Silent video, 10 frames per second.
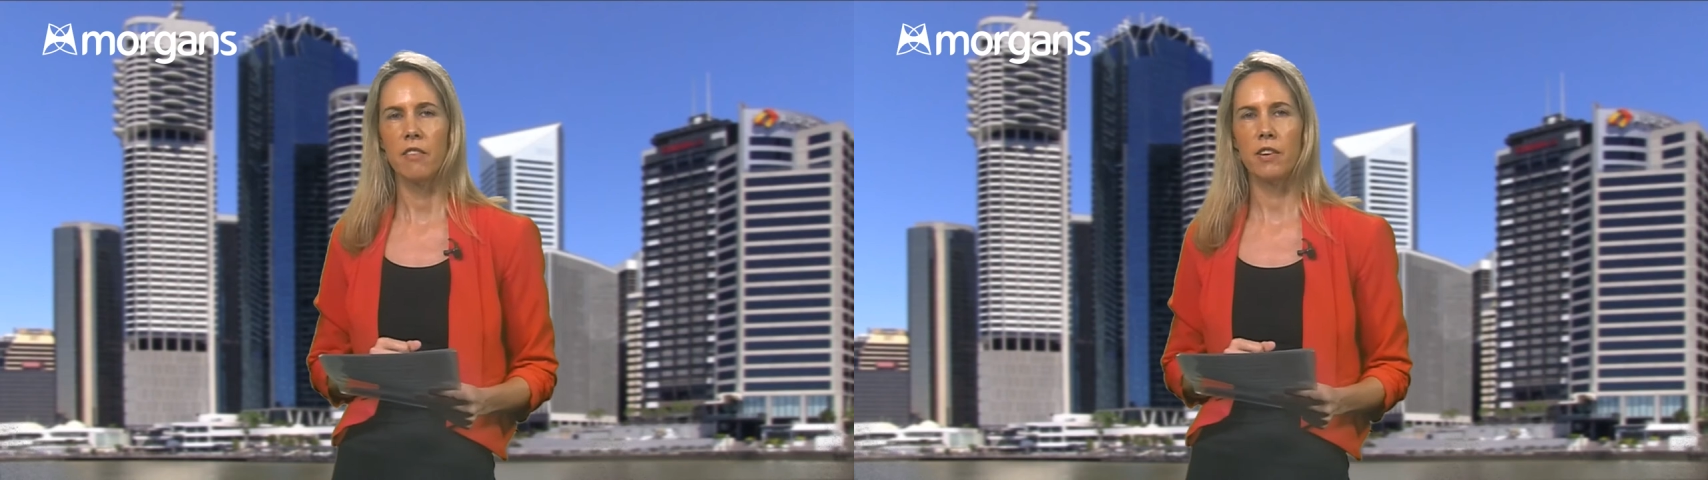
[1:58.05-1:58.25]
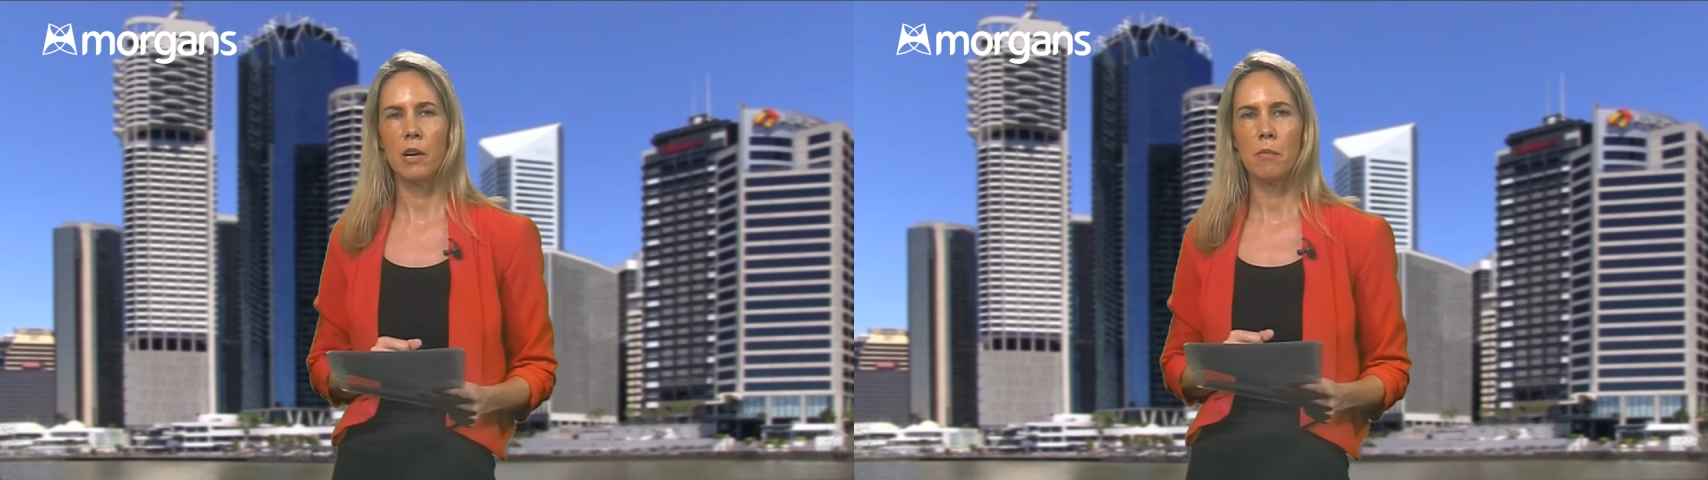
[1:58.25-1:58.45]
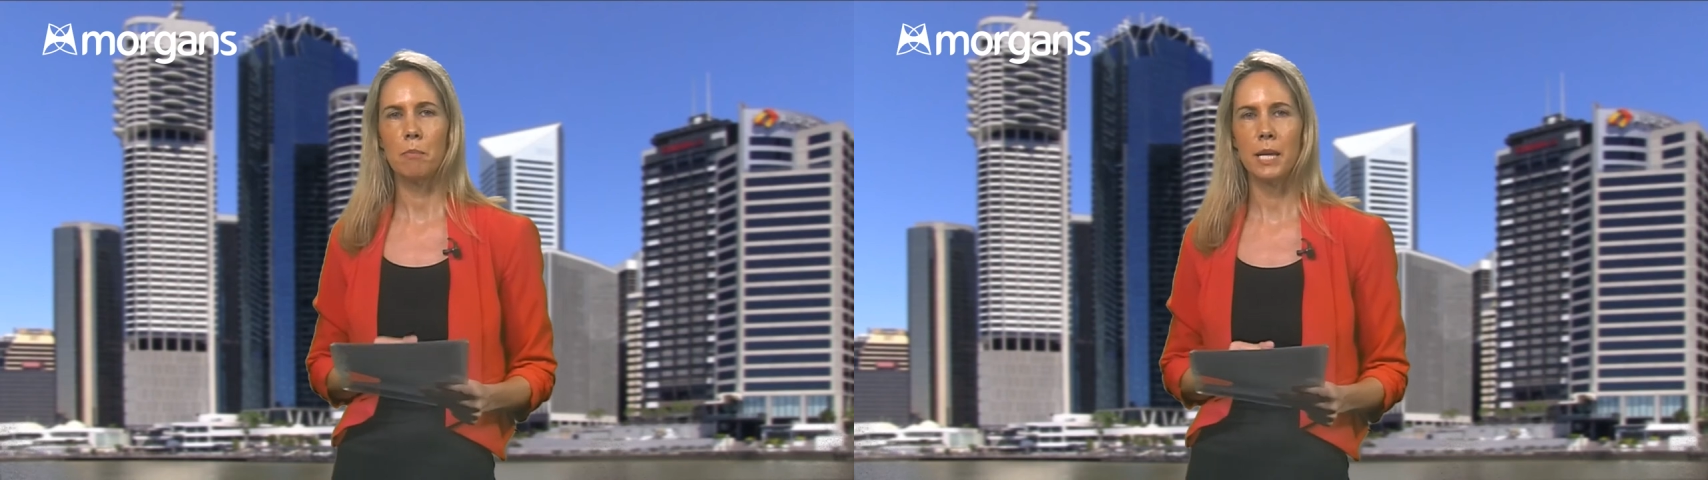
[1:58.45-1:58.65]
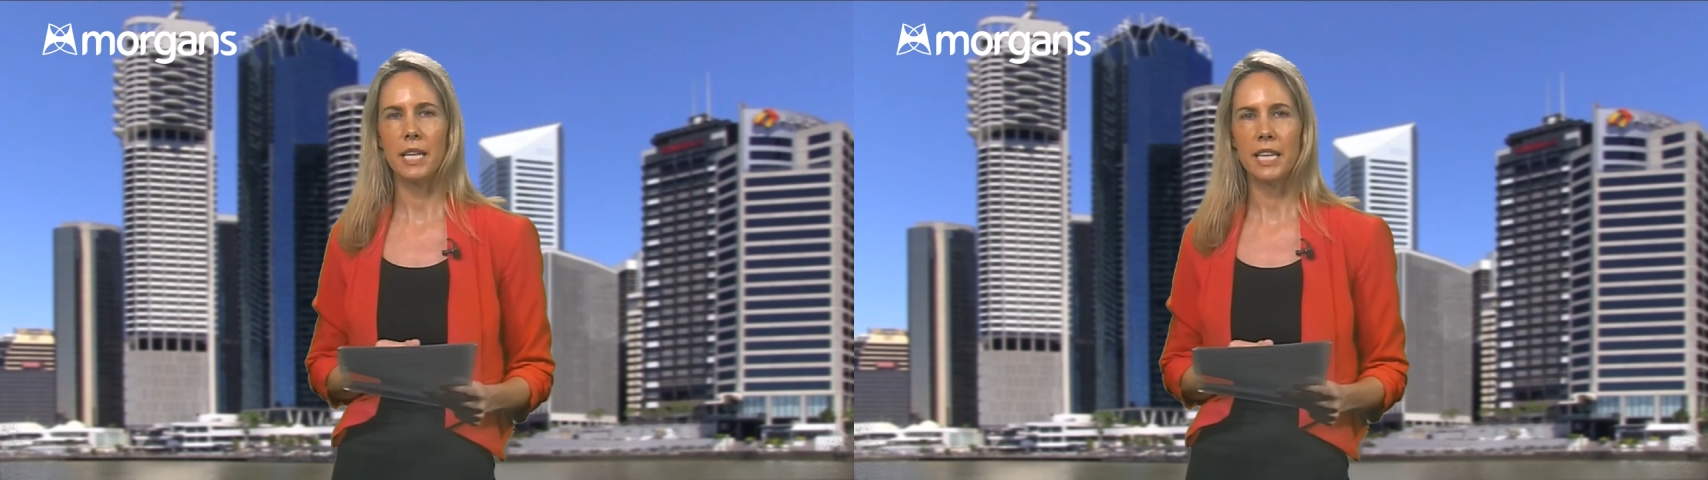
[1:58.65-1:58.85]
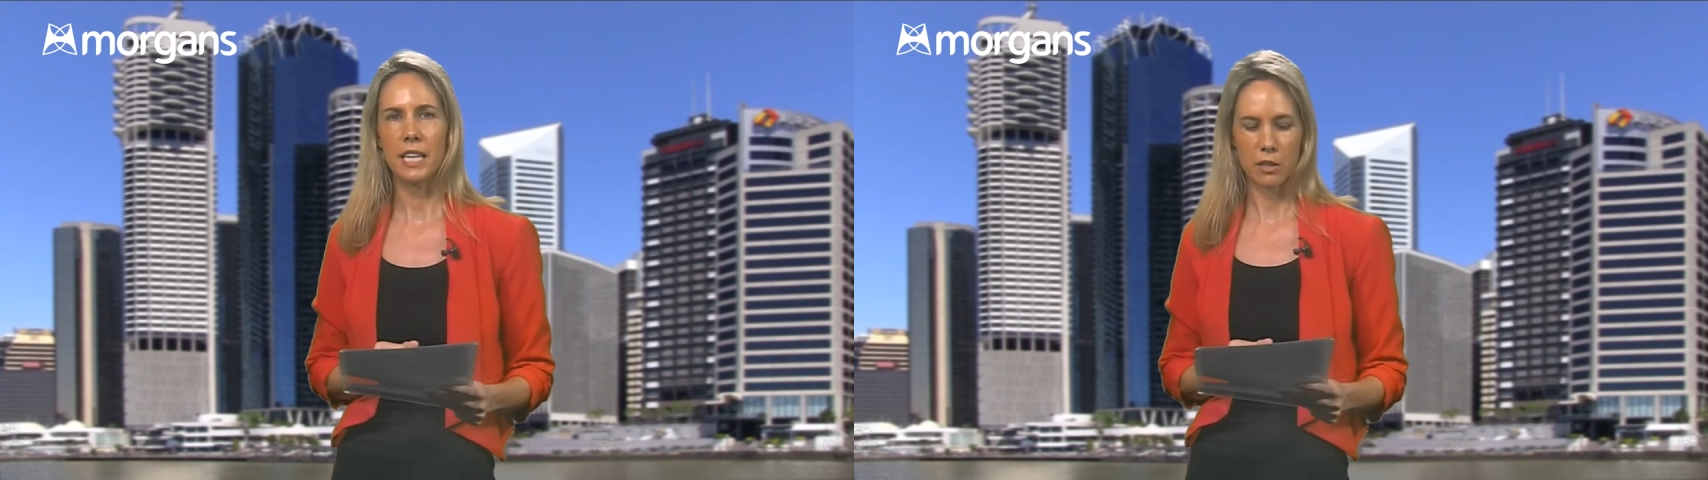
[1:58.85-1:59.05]
for
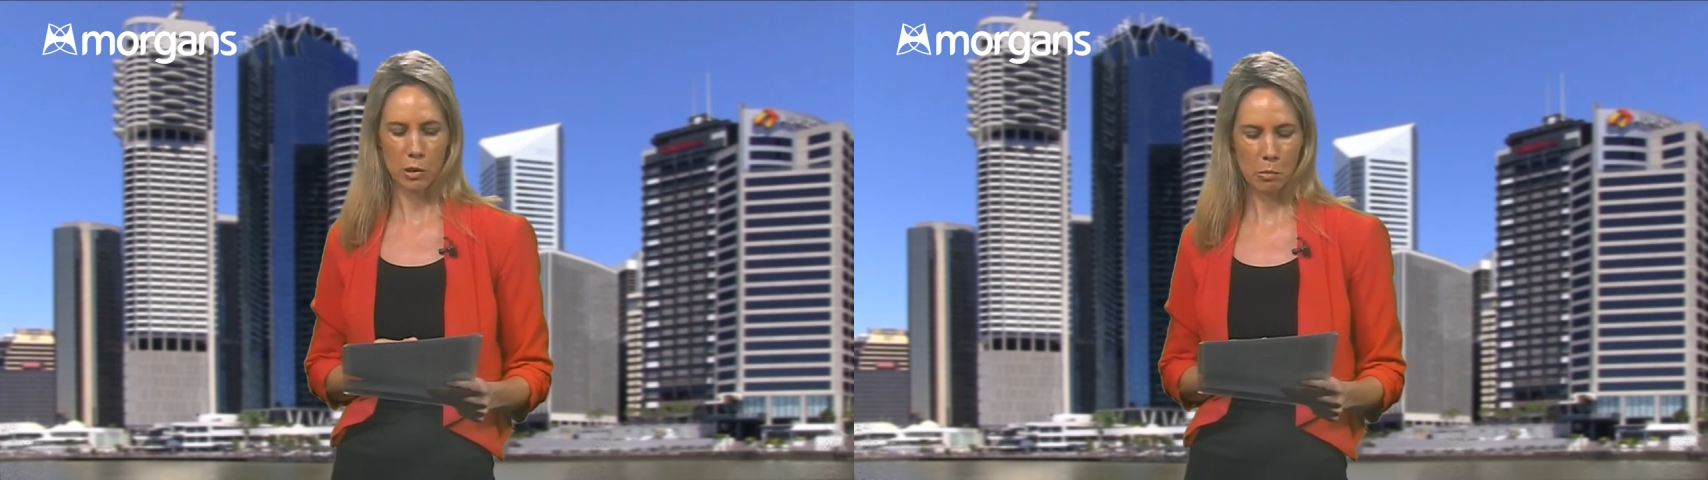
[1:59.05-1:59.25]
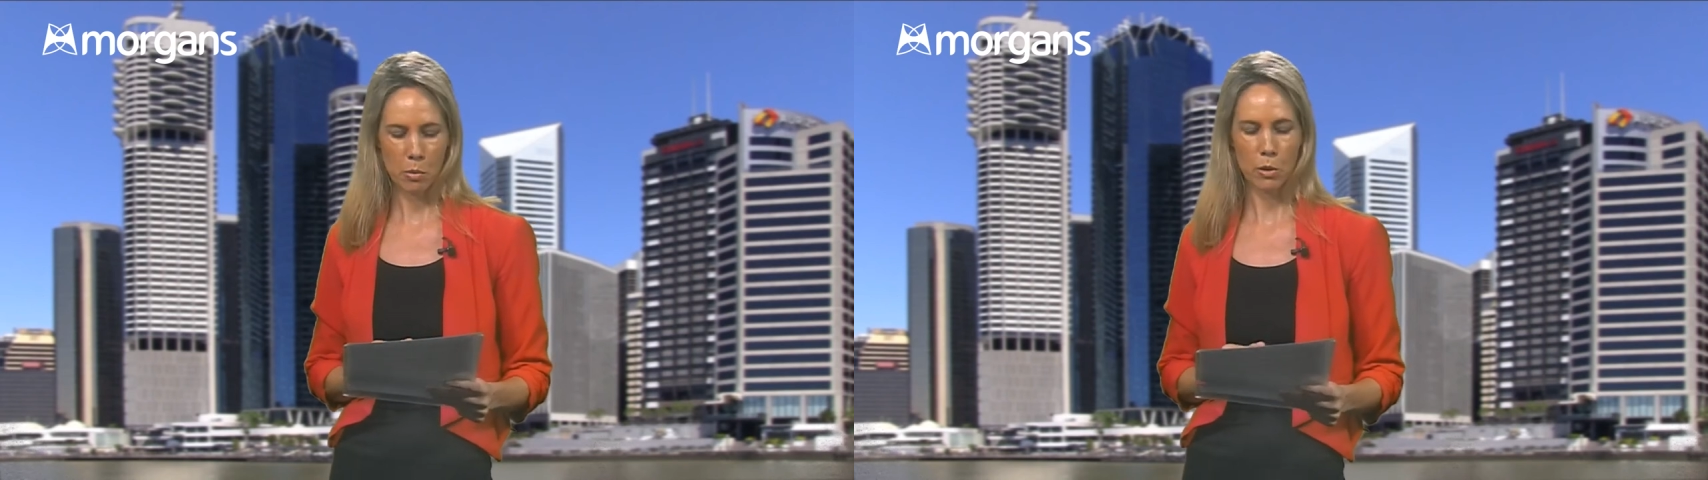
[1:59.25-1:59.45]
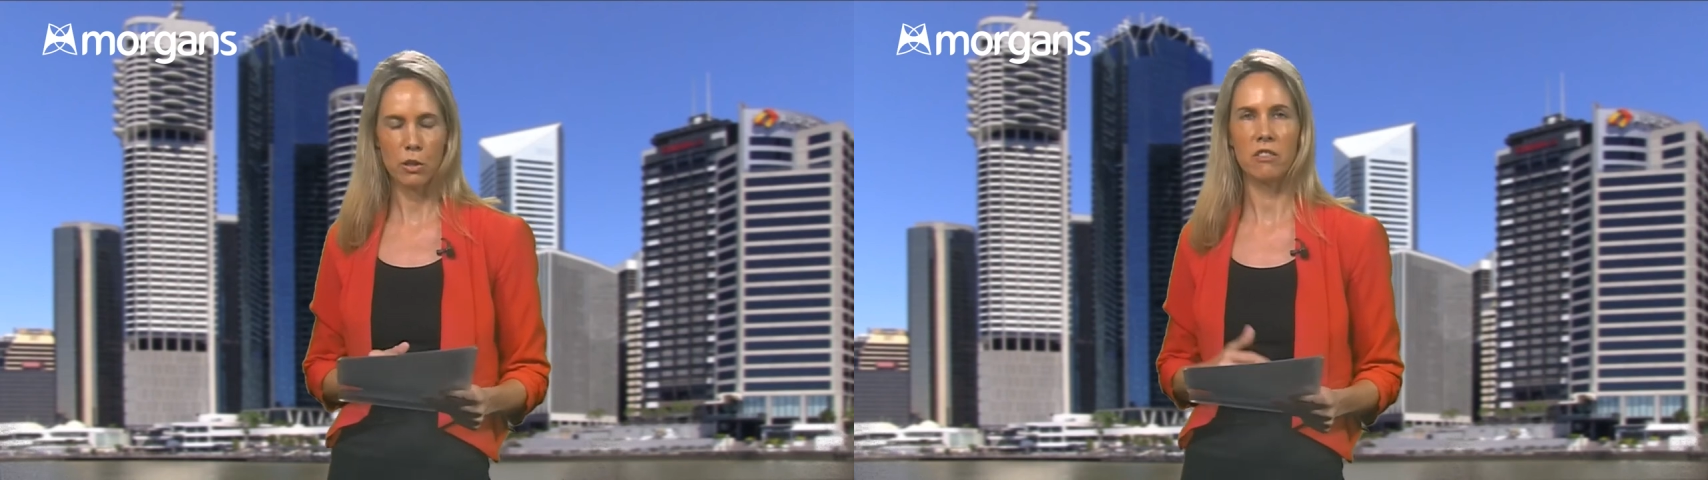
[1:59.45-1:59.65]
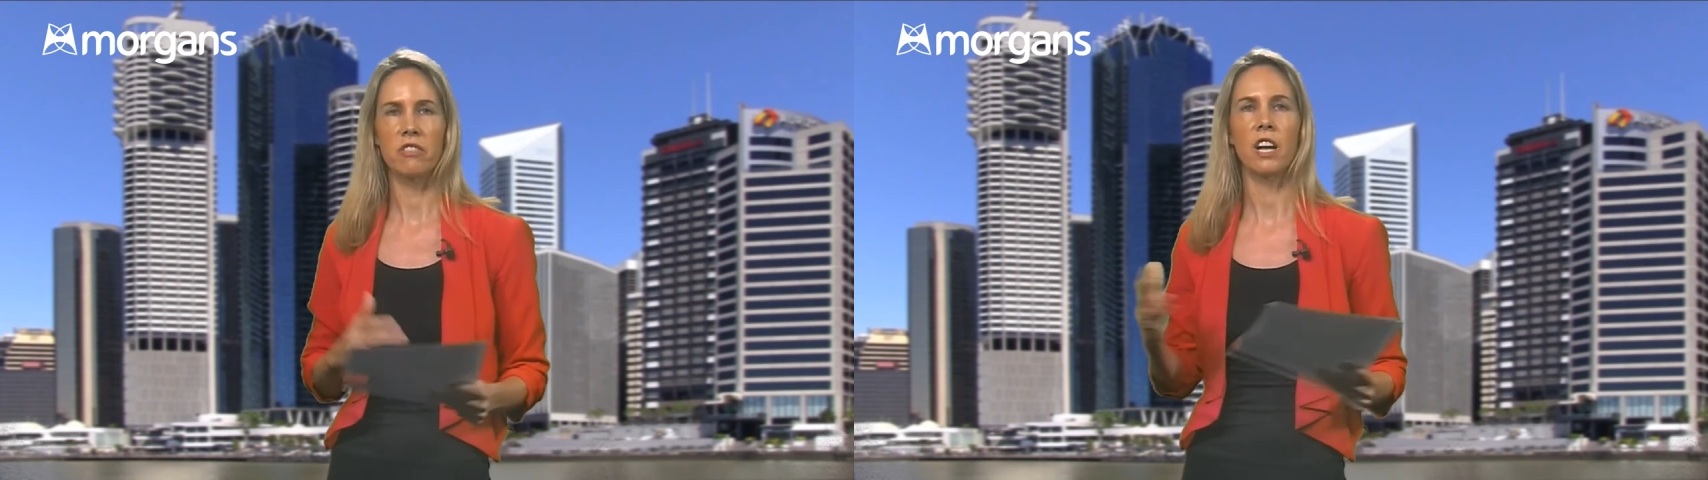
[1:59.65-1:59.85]
Bega to improve